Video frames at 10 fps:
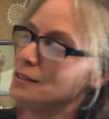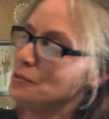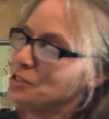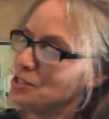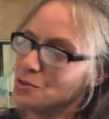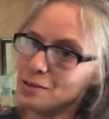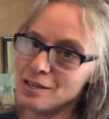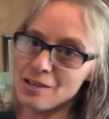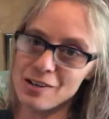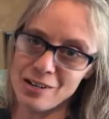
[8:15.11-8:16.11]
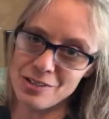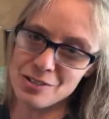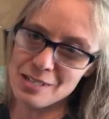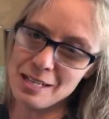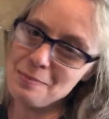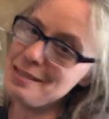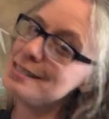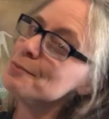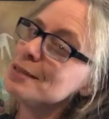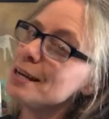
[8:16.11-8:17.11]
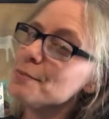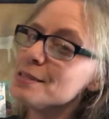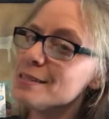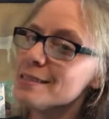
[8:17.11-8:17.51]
which is where authors like me sometimes